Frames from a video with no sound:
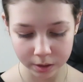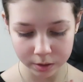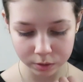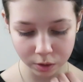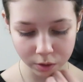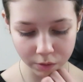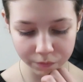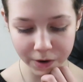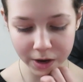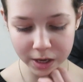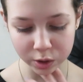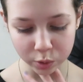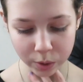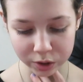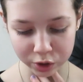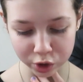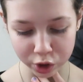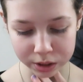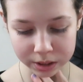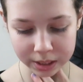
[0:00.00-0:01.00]
So the first
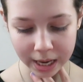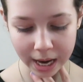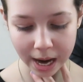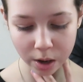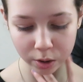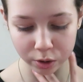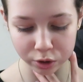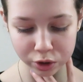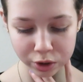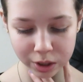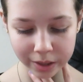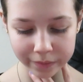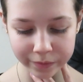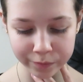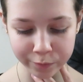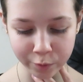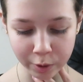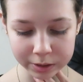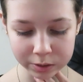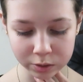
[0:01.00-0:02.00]
question is, how can you tell if
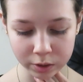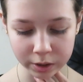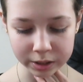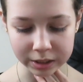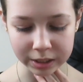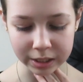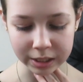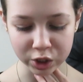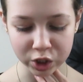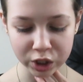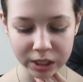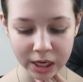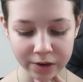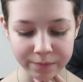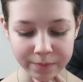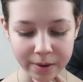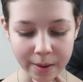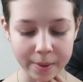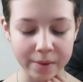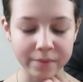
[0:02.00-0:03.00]
you've got anxiety? She
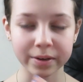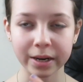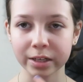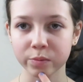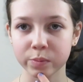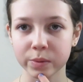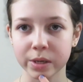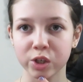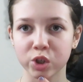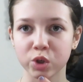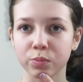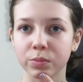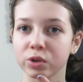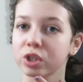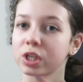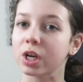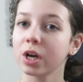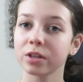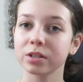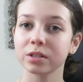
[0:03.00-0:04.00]
gave me a bit of an explanation,
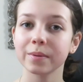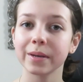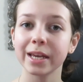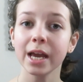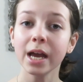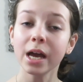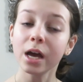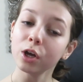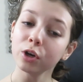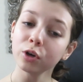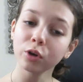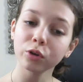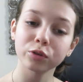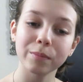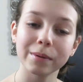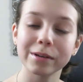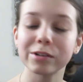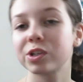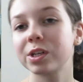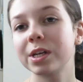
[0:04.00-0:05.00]
but she asked me not
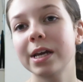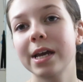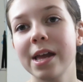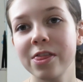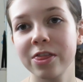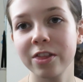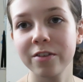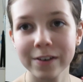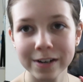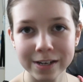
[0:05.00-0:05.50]
to mention it in the